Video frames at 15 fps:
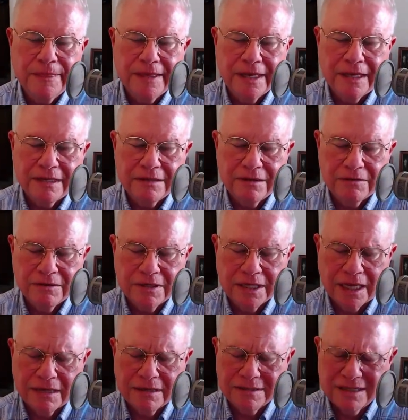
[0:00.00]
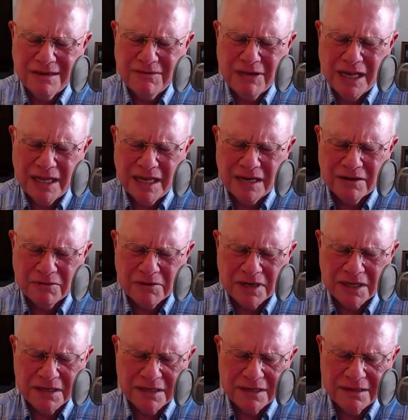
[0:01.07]
And you look at it and you say, oh, well, I don't
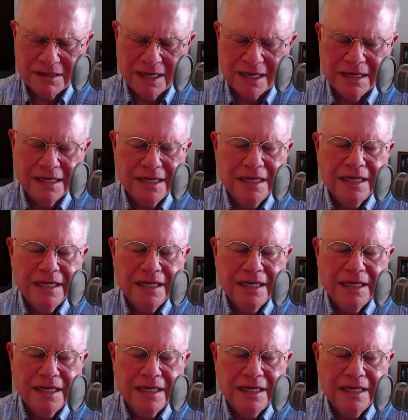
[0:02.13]
really need that.